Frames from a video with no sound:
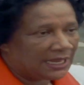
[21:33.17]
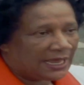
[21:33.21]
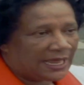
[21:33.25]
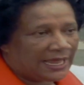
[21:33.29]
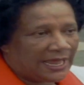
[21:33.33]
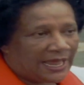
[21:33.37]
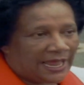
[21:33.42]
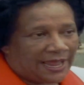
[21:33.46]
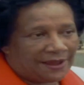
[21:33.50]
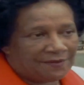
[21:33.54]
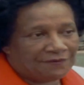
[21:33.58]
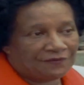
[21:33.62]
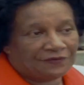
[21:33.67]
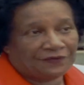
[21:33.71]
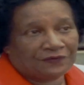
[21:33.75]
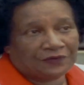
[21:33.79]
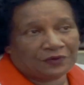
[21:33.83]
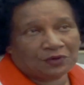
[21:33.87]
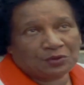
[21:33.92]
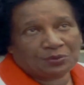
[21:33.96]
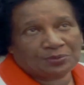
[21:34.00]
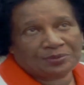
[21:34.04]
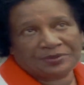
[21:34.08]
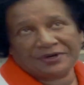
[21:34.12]
Having
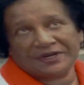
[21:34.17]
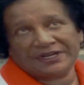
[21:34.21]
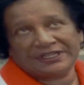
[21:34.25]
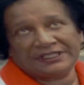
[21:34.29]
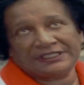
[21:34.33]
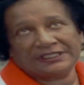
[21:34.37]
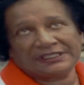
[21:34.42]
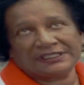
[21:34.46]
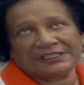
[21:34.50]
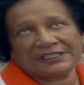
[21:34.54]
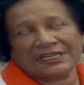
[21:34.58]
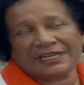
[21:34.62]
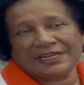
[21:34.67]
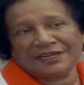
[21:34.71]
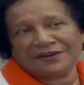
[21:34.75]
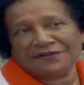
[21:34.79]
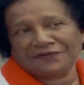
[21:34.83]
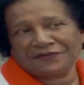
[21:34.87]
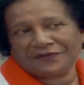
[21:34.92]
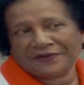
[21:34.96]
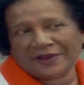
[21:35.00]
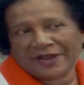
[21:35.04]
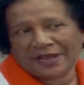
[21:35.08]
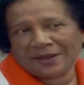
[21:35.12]
4 preachers in the
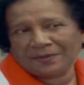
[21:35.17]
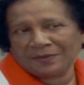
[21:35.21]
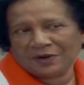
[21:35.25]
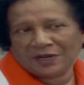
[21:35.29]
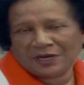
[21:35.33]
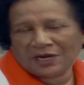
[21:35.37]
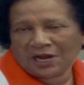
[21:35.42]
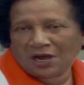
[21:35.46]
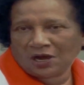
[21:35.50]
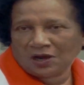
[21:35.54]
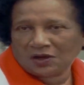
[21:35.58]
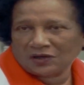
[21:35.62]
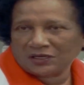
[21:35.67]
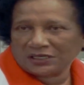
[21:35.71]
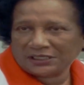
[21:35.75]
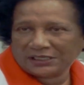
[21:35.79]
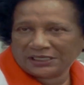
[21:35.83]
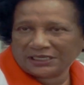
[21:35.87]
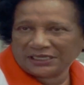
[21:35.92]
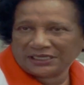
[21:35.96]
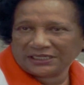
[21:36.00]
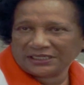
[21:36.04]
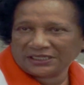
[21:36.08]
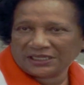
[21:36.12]
family and all the
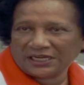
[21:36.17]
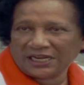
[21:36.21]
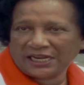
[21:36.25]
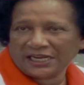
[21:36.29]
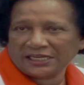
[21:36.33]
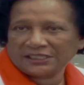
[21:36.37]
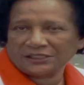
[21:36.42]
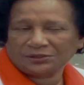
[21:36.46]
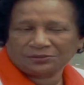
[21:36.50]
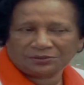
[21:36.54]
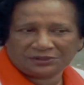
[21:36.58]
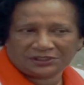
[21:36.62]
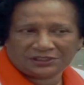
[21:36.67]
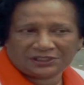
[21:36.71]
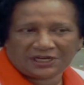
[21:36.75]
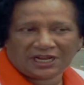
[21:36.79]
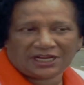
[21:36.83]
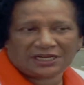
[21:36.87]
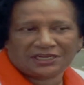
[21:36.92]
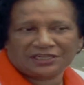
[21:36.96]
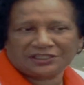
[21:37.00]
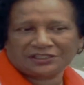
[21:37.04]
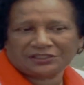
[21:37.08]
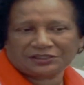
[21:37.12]
deaconess with
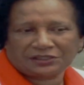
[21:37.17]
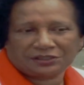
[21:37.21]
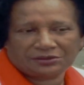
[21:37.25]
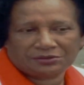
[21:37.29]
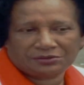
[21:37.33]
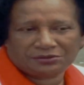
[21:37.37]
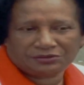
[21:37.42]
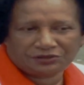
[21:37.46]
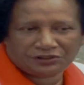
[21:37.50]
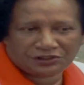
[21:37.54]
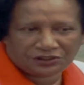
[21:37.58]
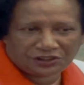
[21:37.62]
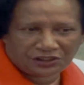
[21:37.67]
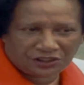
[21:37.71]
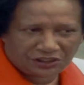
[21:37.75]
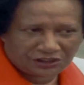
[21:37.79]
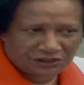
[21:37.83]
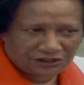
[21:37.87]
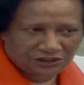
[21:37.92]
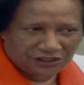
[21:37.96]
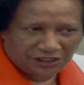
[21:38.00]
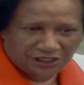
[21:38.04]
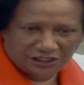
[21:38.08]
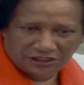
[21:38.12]
Sunday school,
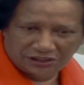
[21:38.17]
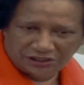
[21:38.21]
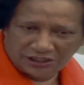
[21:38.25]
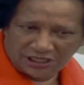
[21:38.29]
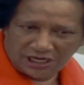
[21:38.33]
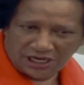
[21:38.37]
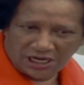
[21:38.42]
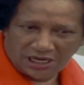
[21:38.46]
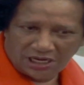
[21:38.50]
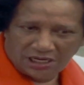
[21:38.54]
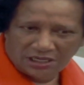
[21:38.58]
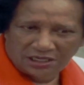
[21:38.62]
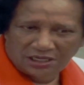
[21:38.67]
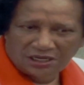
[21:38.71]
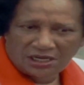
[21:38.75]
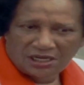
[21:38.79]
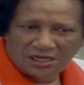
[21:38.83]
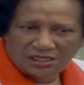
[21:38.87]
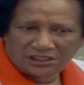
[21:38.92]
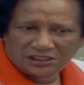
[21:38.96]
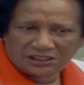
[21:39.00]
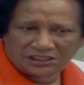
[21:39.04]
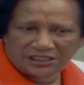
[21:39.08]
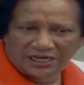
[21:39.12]
church, and
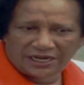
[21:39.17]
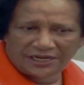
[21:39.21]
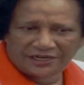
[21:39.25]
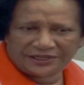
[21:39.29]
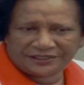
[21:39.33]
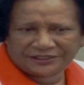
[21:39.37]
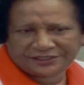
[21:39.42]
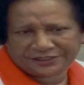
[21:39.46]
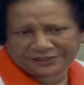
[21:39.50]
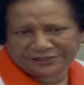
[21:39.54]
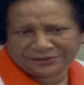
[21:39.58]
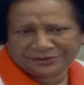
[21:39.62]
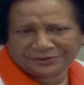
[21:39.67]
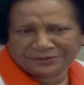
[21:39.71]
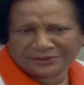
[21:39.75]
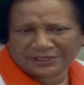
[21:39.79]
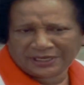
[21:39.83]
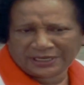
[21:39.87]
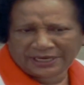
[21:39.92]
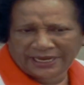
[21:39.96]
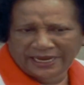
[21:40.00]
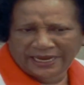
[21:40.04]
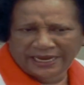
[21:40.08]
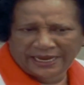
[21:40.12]
Sunday school
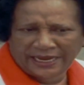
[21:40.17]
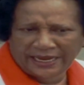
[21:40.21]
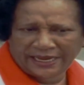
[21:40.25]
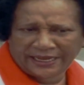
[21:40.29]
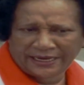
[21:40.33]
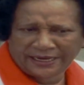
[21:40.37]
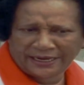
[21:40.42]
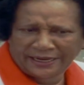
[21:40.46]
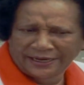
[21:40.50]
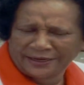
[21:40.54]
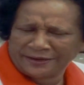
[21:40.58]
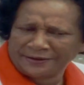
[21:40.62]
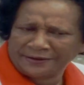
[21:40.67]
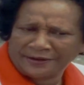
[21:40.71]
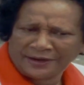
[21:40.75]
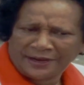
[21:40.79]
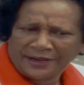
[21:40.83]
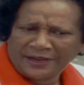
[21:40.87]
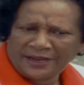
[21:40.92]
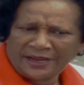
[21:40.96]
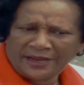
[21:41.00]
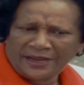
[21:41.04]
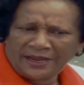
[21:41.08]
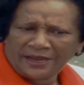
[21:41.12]
again,
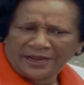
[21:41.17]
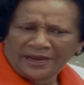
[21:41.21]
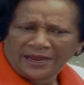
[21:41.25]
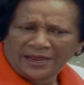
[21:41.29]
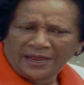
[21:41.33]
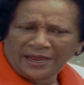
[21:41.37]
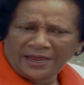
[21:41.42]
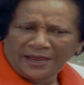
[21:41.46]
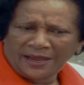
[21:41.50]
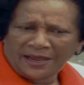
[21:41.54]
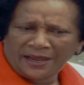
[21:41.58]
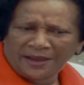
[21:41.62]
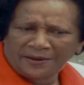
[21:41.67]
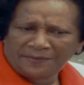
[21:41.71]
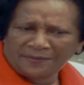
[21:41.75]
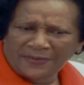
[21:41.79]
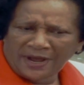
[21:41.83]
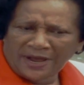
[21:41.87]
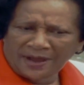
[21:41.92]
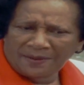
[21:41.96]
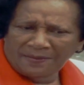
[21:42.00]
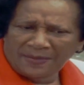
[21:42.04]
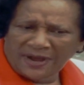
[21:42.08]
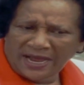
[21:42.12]
and
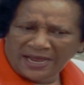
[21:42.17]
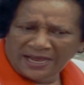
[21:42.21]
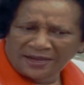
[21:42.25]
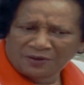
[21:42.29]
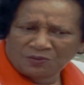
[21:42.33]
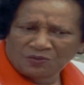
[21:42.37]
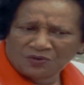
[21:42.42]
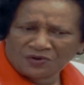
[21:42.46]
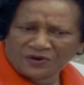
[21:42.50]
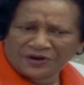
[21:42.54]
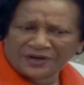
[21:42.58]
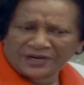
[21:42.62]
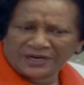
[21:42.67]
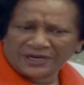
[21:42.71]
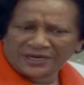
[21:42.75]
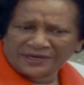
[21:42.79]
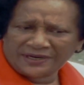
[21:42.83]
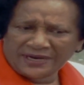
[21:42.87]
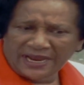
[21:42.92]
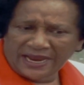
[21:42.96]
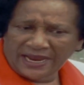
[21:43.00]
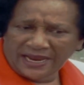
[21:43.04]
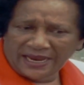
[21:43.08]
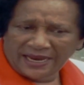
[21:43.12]
my mind wanted to
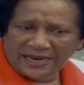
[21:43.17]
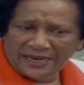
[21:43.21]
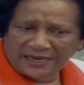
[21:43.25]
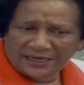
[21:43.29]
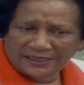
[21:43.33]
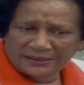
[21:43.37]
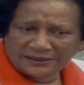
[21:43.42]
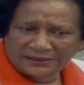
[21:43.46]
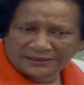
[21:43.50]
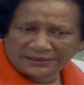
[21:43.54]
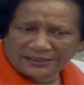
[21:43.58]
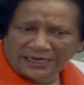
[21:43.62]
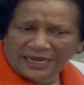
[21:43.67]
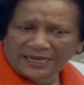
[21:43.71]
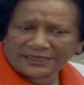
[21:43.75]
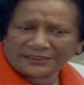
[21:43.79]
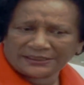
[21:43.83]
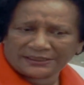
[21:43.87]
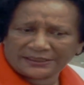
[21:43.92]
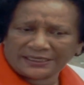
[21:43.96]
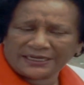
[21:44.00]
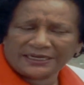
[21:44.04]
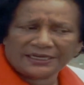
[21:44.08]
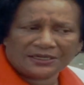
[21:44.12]
dance, and I
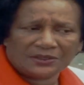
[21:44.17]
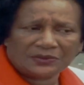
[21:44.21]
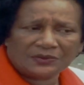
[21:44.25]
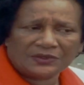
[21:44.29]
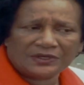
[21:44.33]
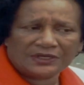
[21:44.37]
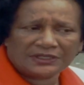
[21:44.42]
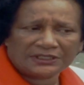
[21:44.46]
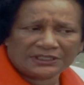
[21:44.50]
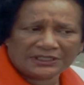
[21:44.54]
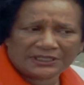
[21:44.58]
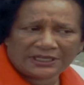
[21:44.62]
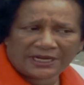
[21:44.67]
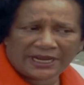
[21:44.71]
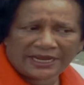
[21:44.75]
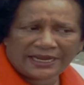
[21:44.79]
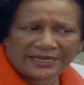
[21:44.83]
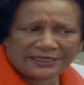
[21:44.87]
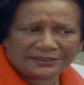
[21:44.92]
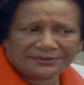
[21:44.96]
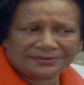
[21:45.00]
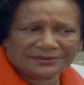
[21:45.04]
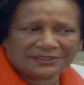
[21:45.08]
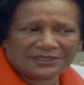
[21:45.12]
still want to
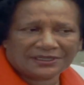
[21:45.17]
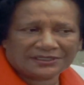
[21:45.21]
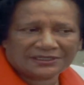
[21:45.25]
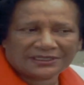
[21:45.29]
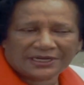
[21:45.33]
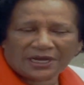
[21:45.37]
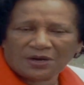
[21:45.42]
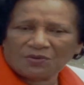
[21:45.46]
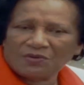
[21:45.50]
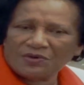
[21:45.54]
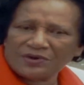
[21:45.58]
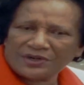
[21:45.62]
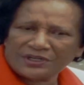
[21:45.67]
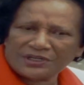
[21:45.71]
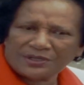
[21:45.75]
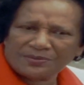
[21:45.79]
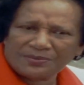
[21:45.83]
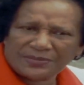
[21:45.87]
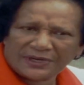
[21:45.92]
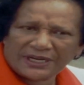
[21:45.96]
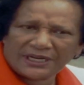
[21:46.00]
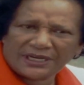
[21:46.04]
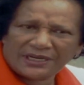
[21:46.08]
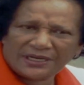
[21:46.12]
dance because
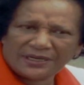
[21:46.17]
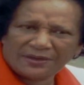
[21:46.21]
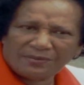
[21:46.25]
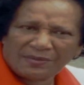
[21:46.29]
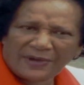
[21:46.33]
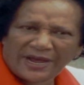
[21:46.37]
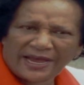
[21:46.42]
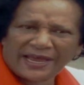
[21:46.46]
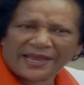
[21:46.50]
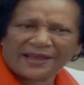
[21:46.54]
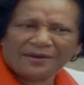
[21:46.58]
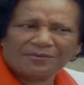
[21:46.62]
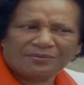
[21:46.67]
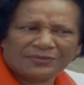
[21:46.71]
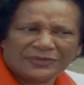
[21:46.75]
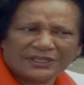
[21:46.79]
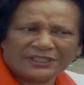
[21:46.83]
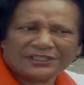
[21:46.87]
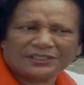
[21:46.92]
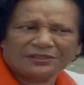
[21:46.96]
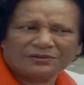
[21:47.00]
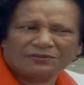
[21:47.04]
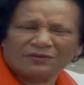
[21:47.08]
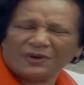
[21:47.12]
my
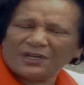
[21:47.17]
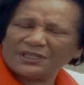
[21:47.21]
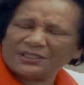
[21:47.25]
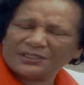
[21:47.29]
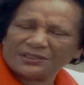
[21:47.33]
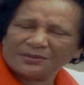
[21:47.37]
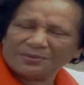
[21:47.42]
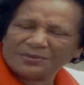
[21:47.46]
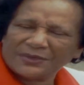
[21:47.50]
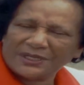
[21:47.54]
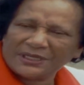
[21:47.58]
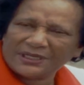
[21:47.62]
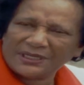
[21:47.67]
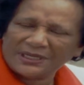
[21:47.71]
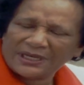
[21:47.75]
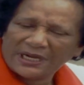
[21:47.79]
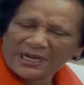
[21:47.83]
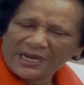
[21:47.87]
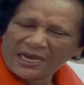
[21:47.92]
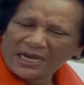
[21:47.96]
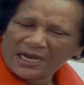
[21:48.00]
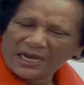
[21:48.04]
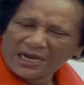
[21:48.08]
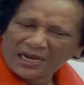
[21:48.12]
ambition was to be
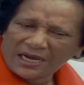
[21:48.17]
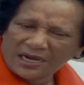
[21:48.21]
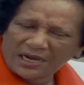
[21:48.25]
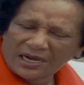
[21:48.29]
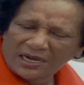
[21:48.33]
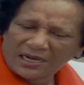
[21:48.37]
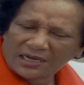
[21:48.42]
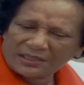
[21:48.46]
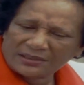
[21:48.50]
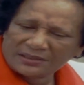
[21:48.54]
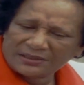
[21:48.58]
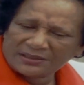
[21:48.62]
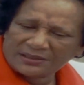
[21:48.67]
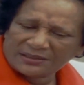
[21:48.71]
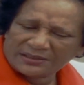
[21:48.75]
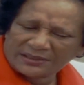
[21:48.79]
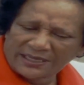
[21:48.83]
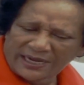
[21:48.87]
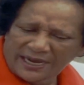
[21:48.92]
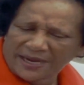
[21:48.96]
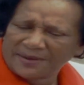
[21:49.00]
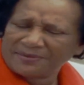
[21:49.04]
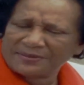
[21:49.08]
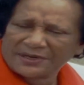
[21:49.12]
a
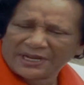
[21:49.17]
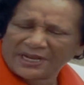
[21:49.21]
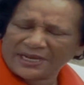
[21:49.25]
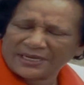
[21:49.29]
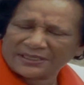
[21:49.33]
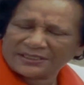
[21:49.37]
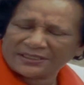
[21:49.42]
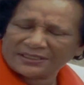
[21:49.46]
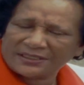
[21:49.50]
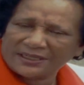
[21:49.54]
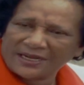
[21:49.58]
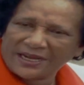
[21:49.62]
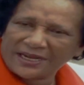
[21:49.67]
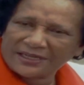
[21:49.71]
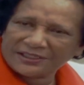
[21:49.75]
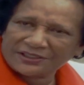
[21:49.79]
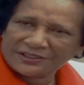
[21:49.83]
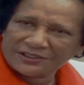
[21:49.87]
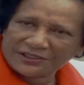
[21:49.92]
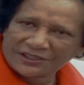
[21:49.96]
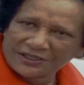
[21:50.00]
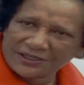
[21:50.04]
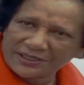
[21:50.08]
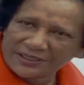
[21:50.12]
tap dancer like
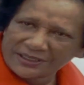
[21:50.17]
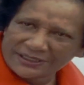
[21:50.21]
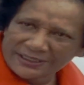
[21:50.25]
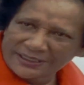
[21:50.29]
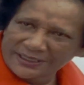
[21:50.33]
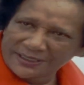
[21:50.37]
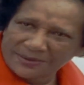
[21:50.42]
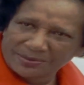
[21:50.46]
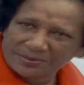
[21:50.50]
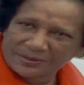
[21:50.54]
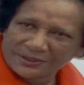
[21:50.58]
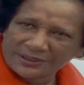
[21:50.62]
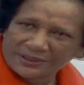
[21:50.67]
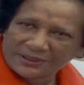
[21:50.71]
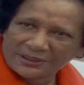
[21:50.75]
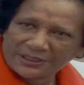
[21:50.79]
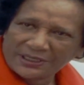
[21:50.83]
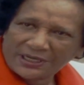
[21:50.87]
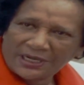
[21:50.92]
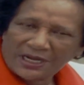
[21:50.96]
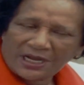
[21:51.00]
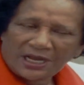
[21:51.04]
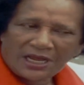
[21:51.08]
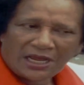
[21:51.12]
Shirley Temple
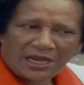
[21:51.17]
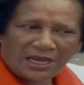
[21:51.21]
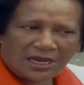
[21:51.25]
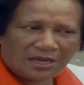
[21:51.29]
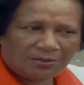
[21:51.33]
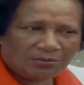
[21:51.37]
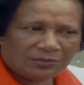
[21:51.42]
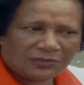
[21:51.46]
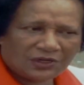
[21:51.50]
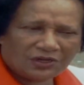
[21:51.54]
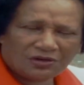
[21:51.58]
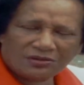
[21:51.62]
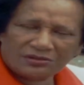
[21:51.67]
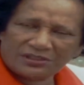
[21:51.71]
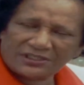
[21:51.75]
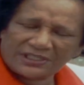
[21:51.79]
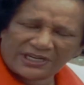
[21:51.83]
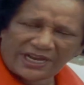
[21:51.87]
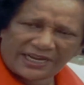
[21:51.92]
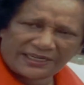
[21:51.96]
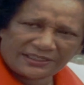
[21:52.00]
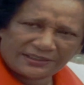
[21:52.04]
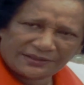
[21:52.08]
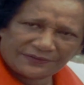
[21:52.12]
and blow
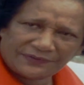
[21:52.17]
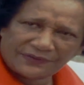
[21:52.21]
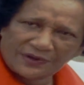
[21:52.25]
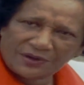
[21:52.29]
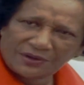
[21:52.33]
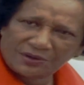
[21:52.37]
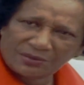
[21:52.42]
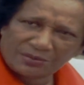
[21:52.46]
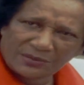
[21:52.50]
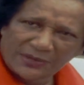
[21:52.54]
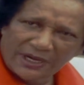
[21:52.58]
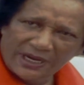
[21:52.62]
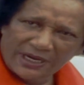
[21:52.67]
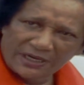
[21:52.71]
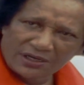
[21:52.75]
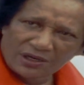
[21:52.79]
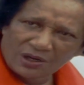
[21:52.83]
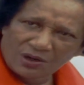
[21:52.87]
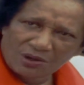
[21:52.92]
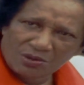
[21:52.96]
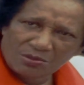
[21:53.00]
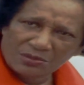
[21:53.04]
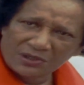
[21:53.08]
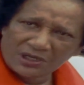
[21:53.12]
saxophone like
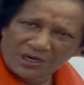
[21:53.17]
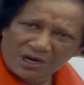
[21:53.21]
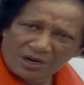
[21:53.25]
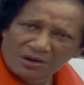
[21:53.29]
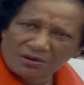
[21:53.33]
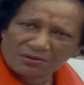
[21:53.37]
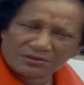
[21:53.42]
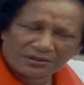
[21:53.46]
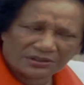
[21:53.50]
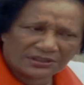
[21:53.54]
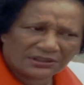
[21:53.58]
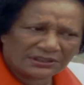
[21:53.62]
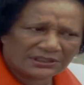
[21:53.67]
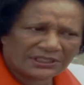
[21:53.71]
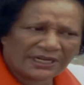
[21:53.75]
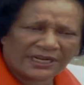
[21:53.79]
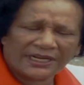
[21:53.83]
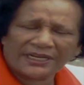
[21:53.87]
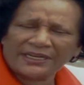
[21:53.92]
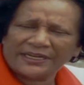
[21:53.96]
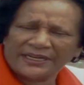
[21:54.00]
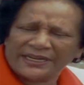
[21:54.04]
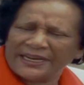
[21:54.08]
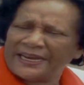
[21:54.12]
Coleman Hawkins,
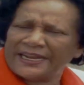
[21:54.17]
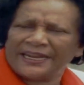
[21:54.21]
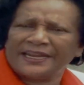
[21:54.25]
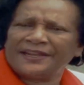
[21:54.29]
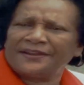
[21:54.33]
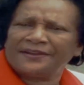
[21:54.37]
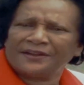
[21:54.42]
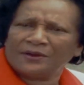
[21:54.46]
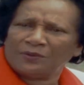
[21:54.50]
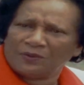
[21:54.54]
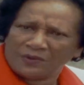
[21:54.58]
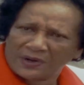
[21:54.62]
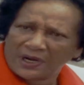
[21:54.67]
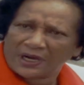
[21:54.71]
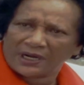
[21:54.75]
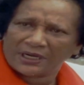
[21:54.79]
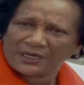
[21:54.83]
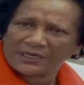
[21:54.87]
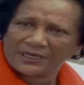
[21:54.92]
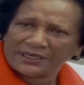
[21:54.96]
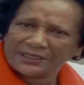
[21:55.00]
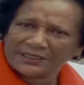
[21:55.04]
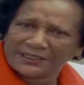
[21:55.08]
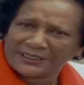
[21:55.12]
and neither
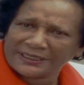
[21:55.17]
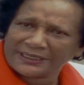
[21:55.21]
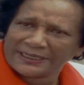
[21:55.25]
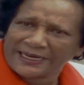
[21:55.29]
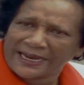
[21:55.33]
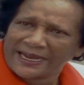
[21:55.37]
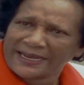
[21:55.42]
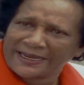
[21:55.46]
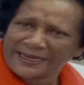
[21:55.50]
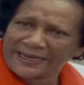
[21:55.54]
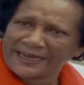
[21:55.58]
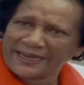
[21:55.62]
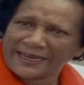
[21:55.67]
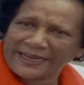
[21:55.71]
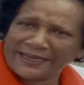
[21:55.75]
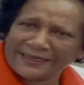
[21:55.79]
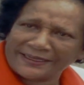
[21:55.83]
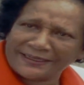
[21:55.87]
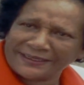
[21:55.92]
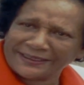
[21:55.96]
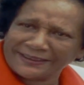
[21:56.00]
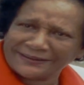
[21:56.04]
one did I get.